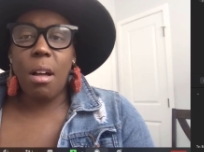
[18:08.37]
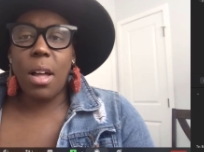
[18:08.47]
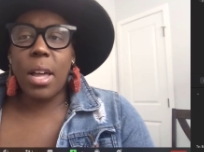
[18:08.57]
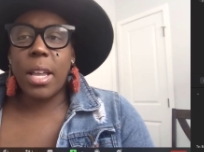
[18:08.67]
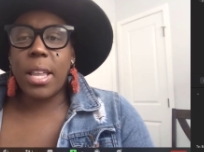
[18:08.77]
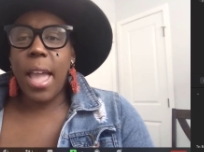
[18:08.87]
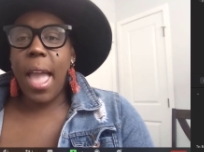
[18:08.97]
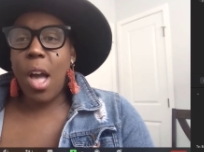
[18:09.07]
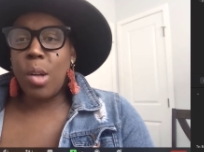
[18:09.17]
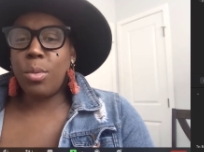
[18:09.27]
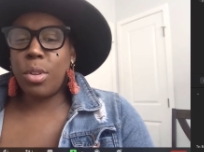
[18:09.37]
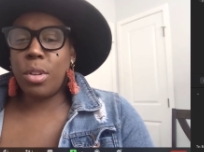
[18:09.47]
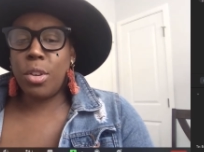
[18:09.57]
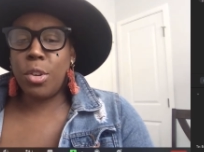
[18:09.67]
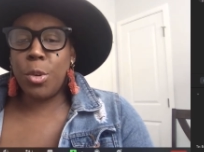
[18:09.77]
on how
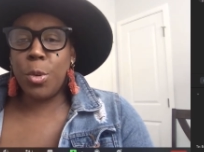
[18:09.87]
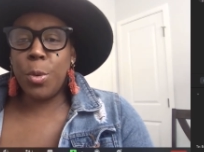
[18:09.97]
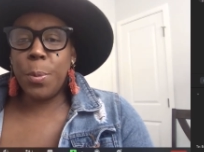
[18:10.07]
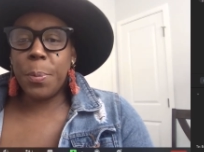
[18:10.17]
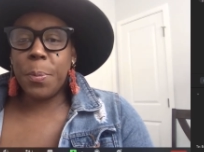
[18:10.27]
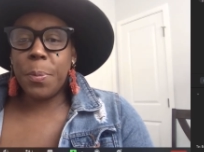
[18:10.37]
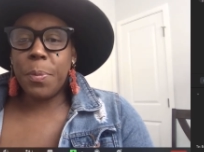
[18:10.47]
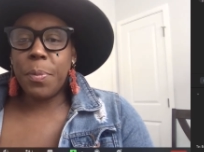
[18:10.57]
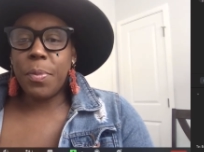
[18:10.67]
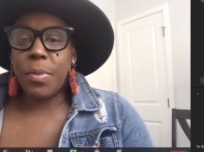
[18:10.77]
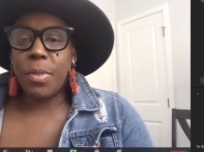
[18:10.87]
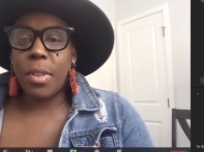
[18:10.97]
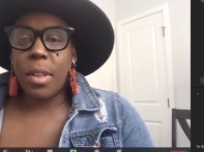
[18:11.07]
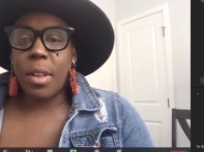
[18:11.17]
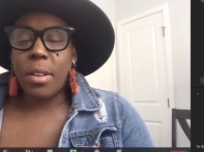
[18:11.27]
to
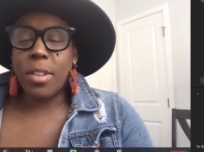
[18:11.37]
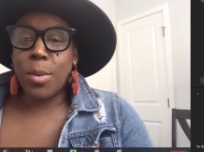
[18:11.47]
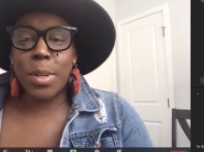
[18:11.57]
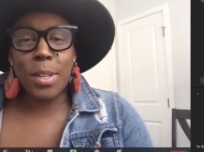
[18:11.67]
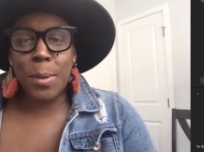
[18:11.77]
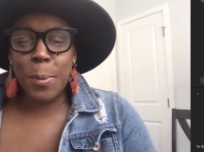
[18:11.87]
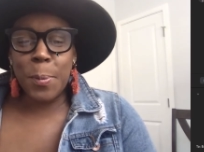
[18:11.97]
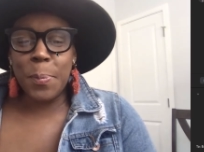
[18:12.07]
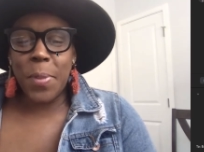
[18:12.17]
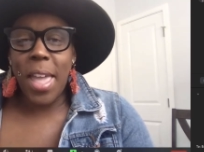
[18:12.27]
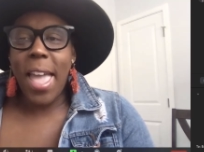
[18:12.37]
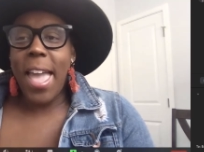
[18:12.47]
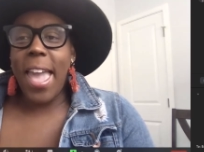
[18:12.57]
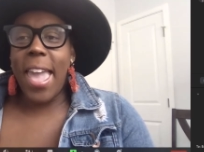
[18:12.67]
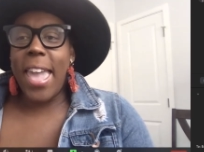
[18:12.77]
do a Zoom.
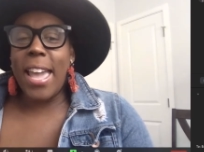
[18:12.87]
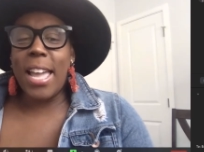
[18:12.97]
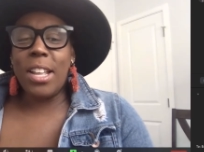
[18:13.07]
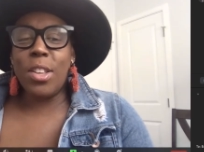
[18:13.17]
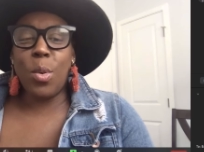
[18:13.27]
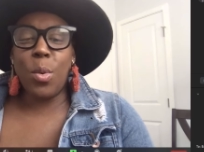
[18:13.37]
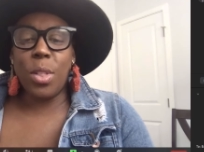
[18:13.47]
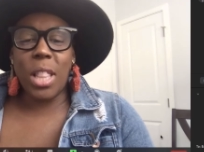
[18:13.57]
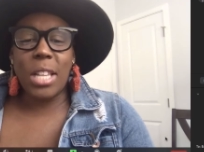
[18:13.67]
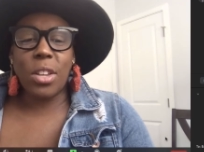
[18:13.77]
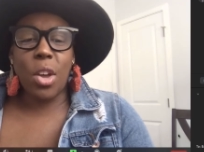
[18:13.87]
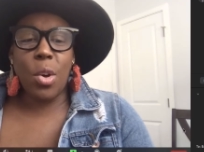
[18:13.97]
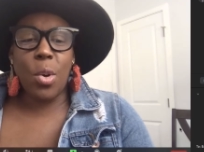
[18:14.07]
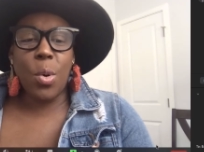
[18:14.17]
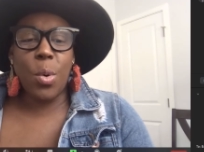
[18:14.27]
And let's
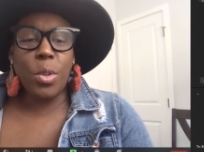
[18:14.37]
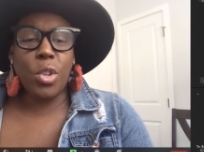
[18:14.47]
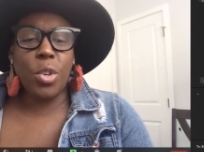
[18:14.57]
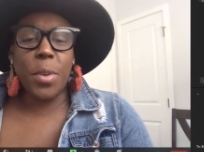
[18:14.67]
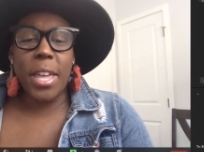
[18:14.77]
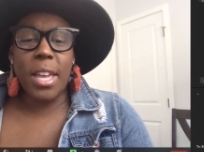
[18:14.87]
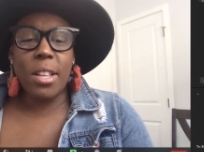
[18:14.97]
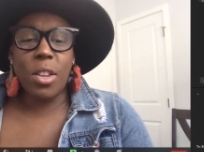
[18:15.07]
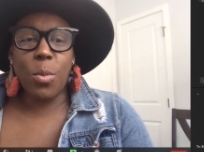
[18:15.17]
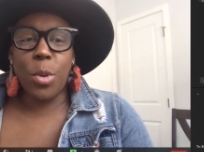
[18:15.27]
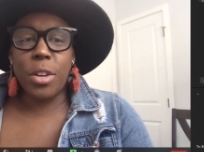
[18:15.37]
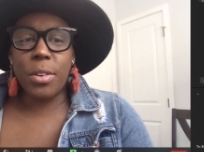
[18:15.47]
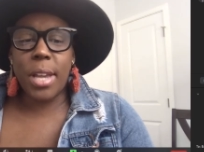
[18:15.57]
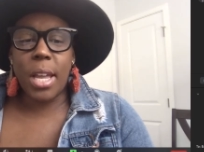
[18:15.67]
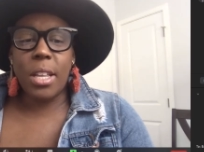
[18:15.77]
go to end. When you're
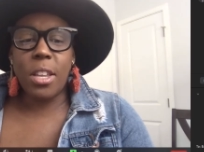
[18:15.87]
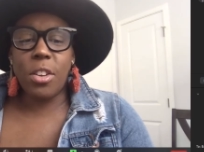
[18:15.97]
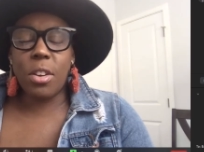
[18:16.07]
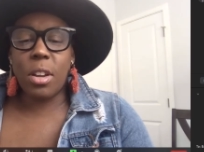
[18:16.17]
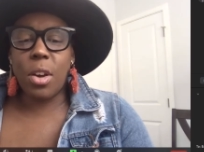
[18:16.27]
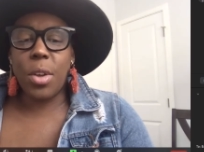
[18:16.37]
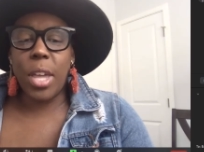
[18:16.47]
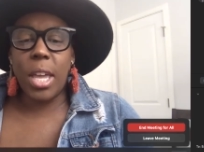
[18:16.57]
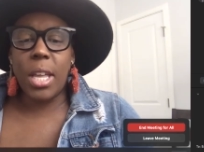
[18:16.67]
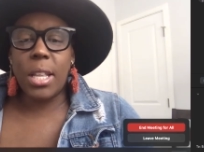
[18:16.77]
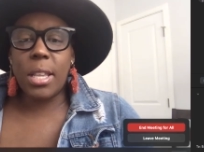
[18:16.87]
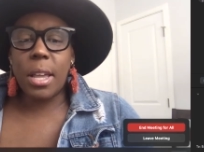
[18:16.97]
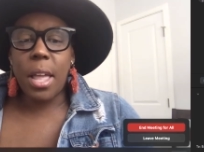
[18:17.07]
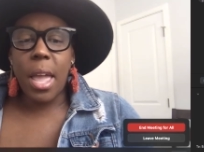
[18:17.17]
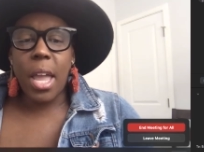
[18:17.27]
done, you're going to go end
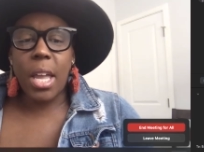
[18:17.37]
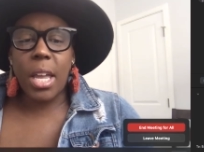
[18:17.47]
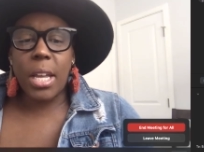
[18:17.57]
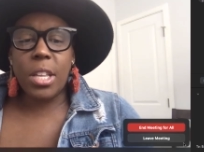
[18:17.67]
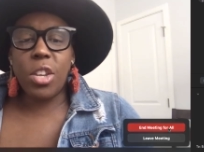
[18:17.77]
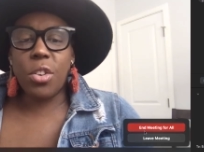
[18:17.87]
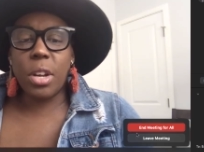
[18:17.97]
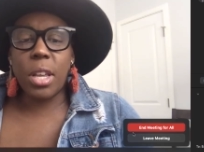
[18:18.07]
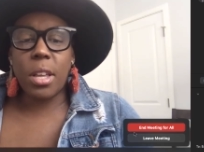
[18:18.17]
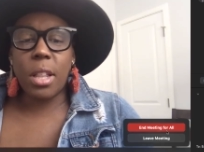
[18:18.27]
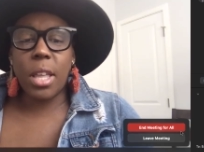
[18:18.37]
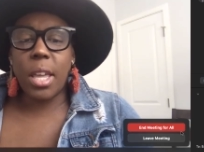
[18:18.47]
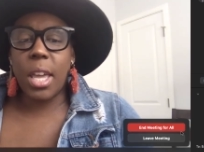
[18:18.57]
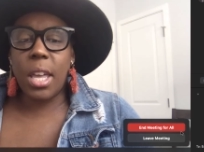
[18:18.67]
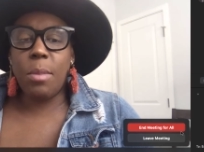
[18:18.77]
and you're going to
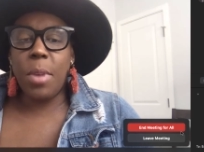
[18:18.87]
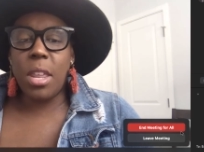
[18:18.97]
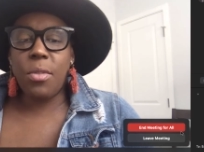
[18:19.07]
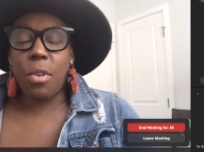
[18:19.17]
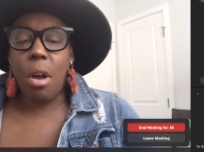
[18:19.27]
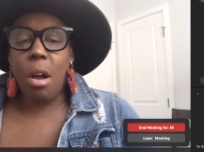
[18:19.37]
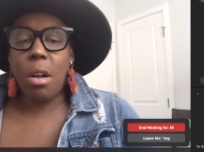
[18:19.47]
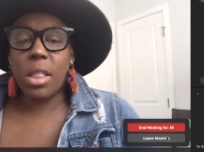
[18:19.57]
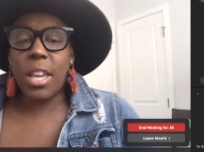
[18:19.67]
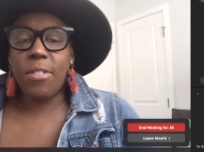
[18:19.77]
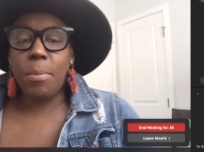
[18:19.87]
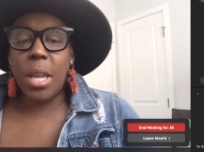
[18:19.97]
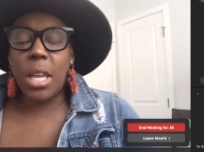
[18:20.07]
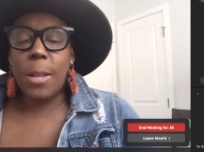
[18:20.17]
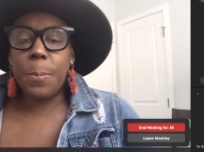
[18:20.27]
click end meeting for all, leave
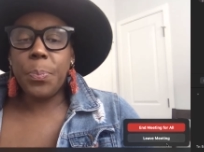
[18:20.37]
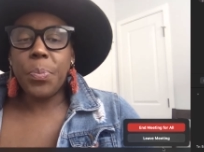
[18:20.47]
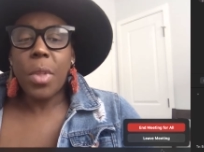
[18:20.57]
meeting.